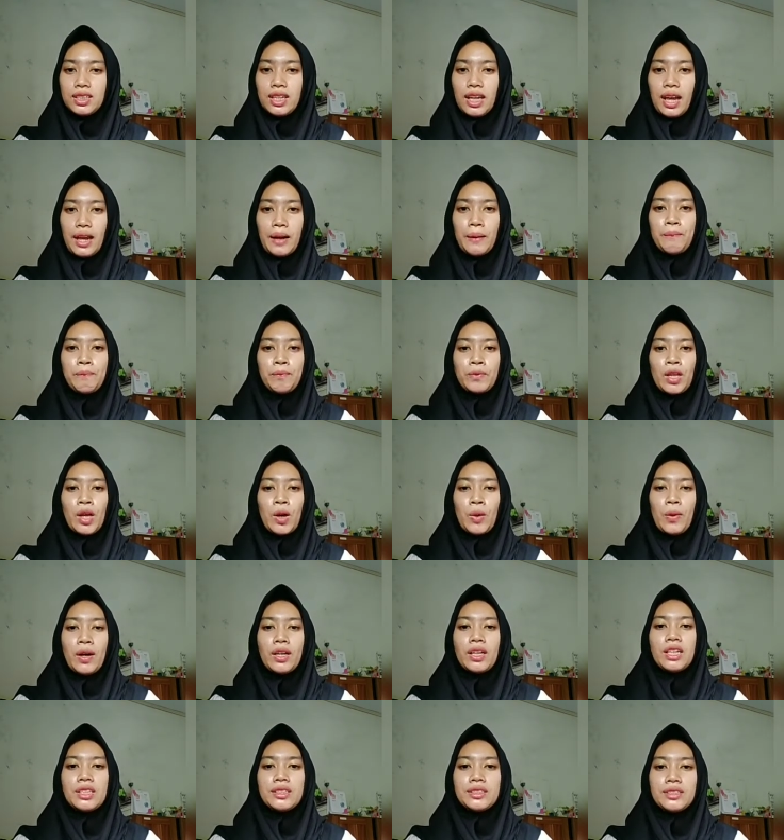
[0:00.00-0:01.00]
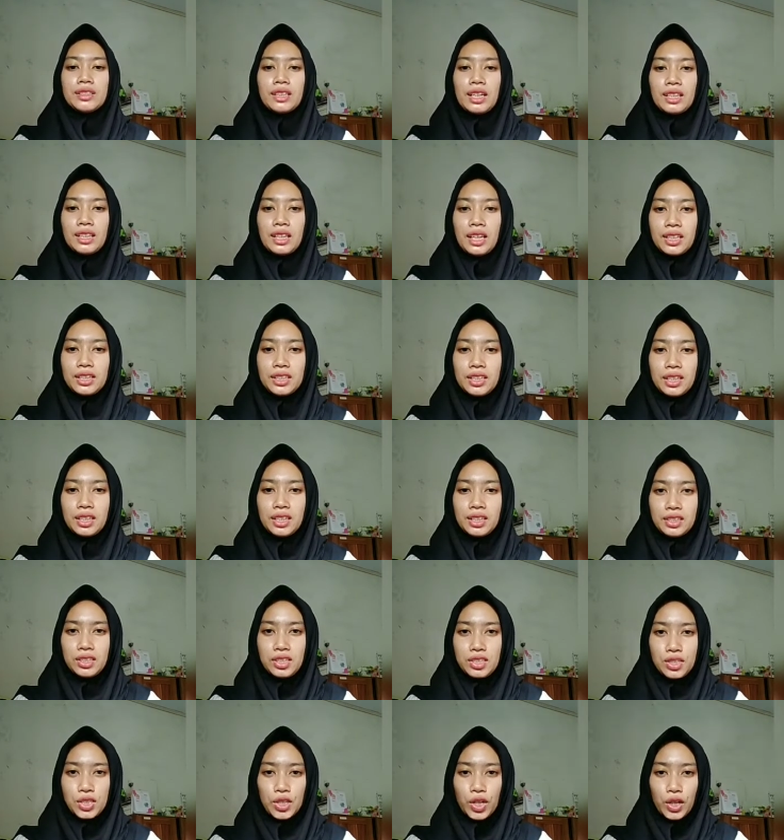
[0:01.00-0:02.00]
and what are strategy the
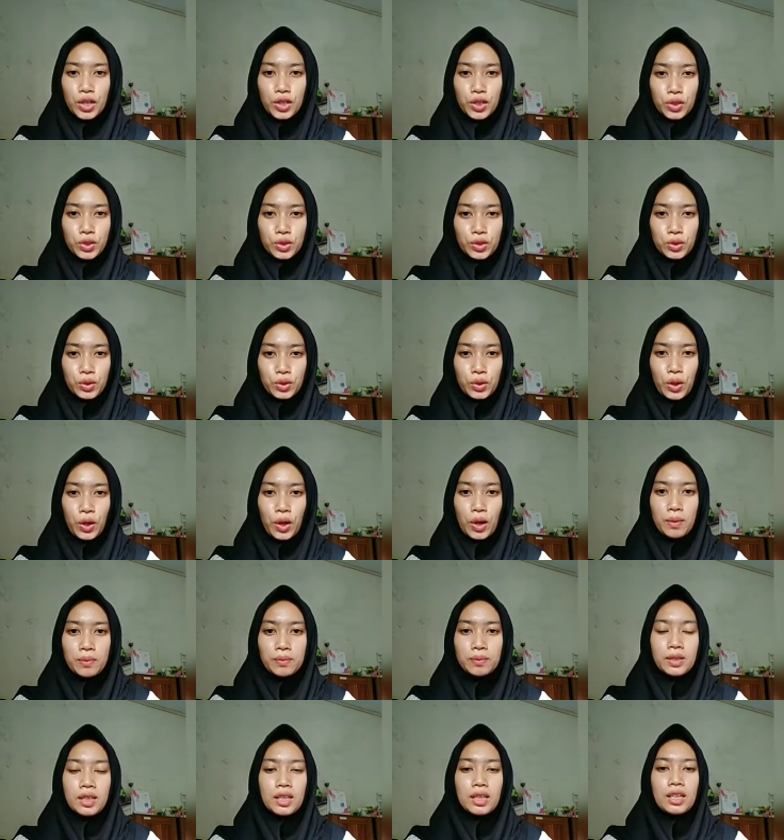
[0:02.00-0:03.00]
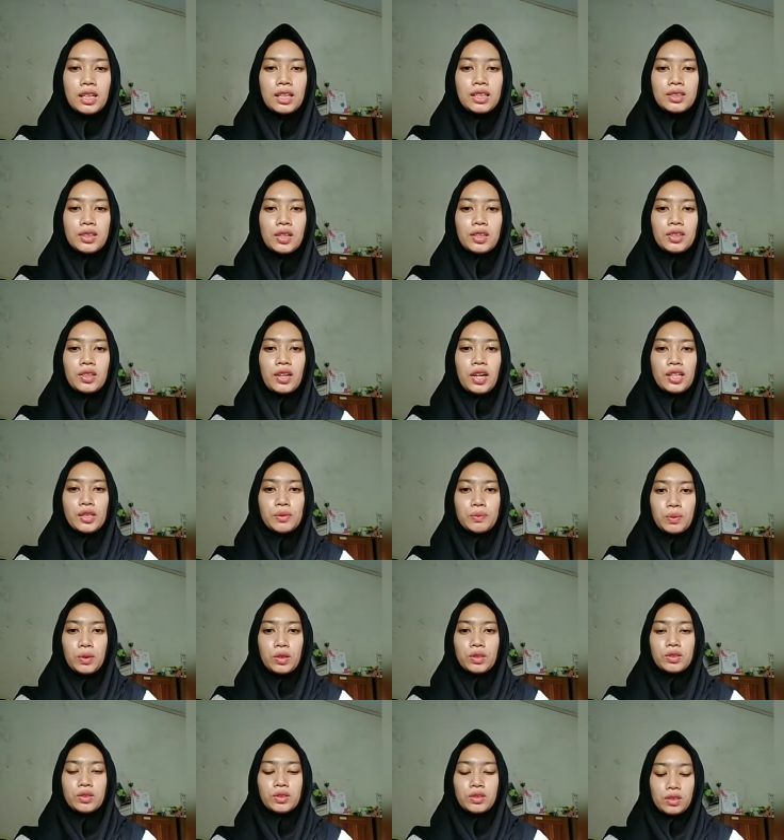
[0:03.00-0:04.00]
teacher use to cope not
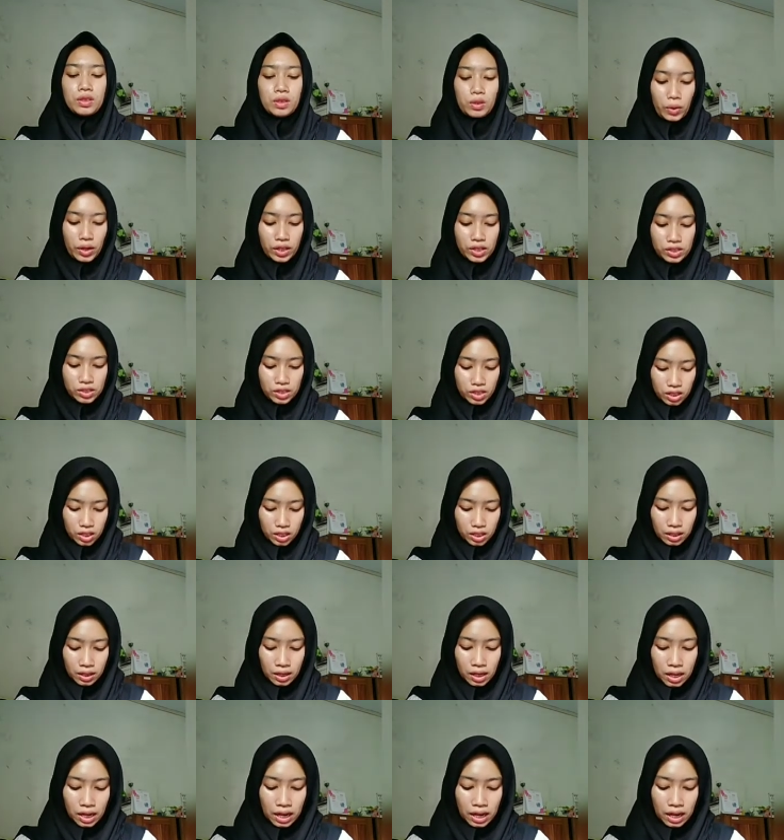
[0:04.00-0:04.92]
respond question,